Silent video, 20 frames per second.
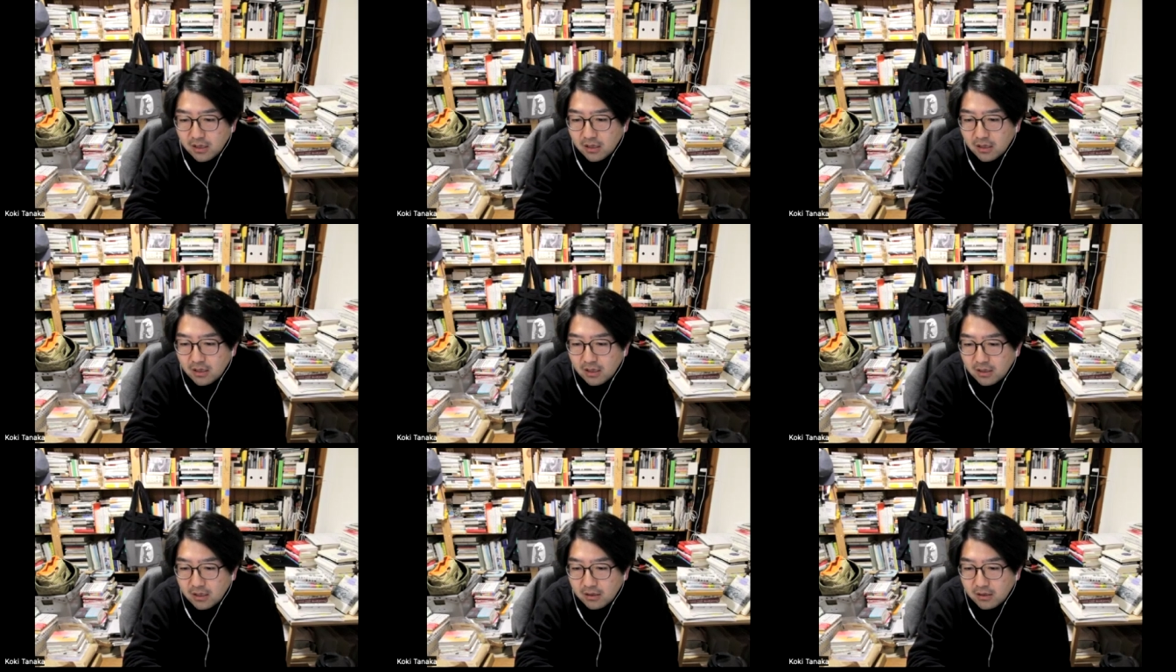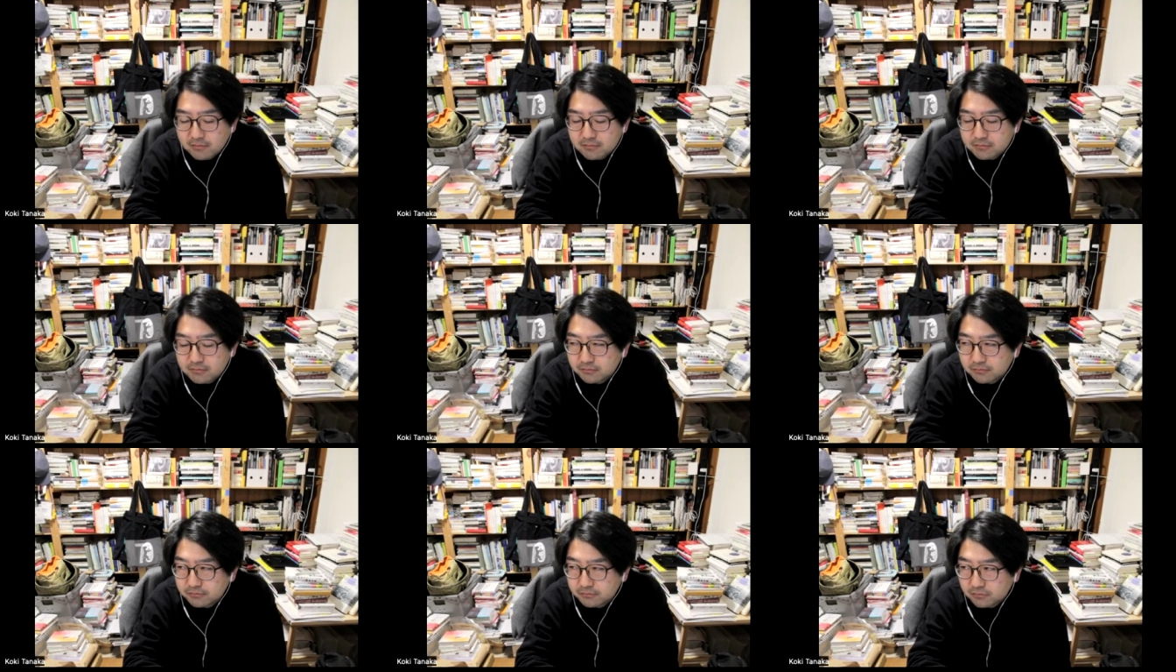
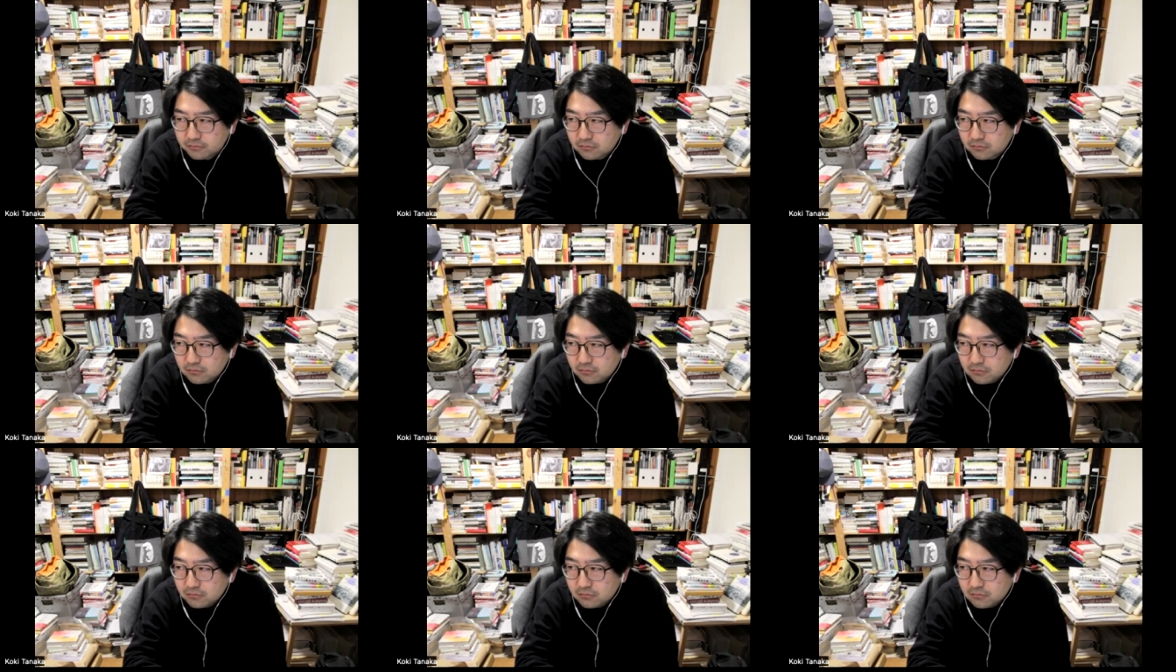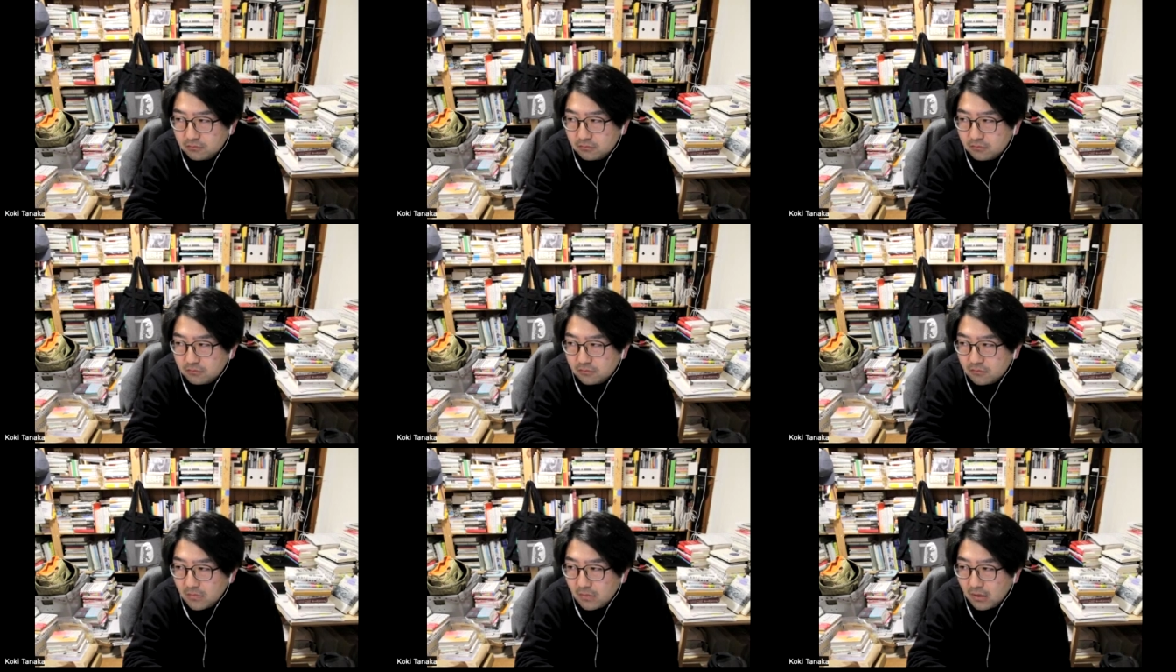Um,
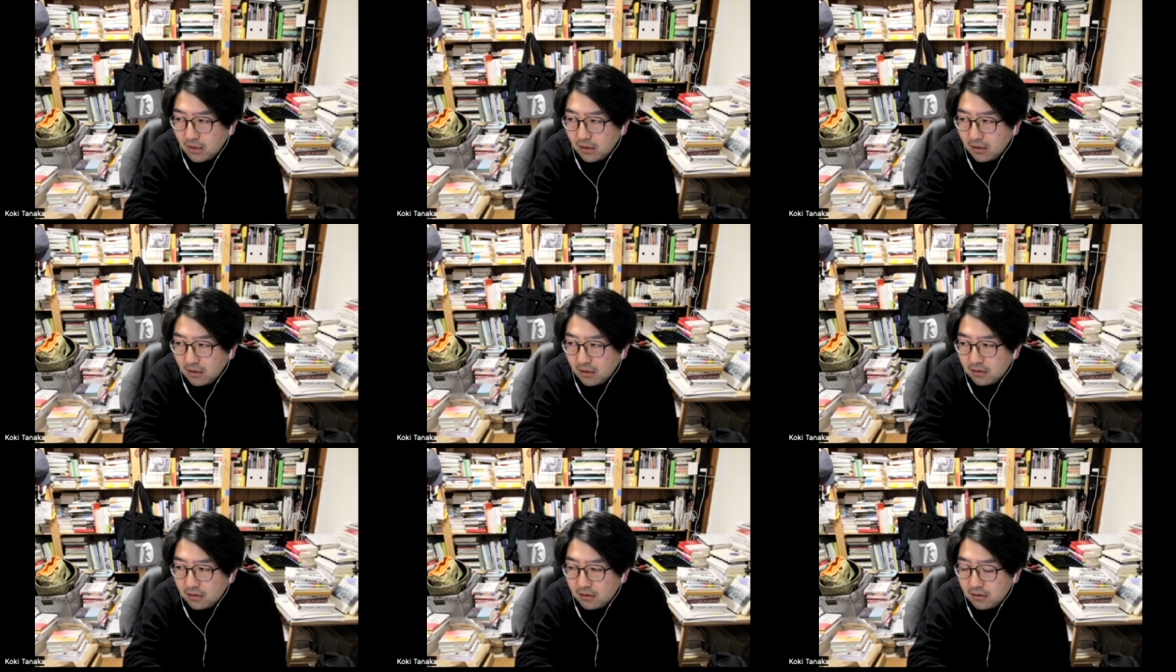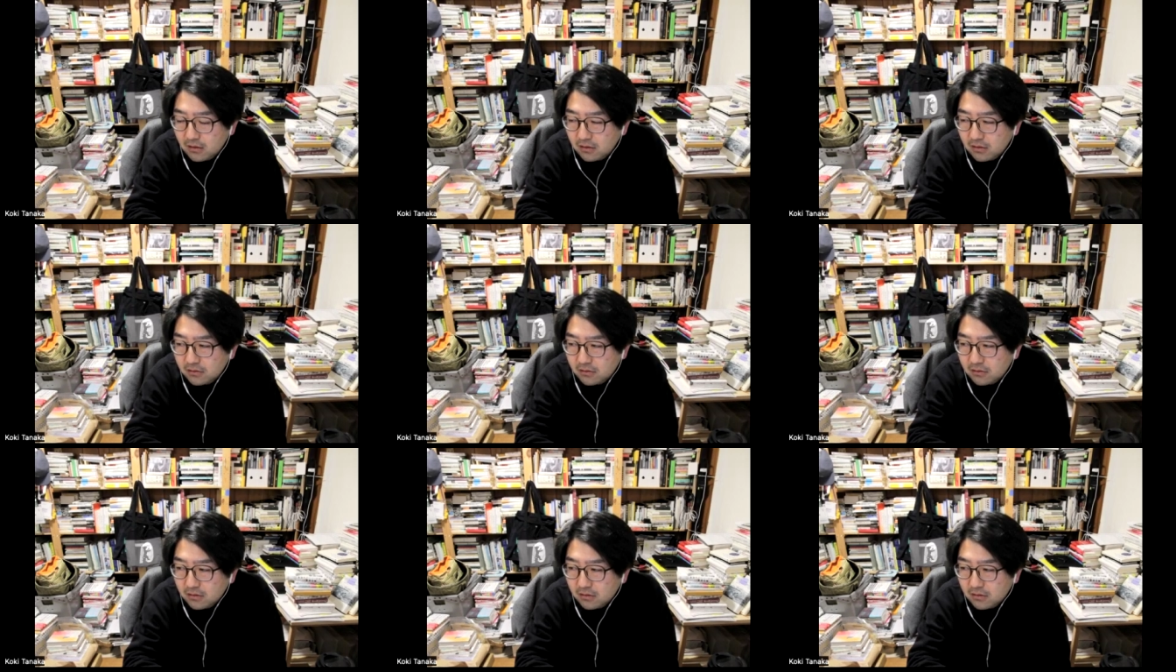uh,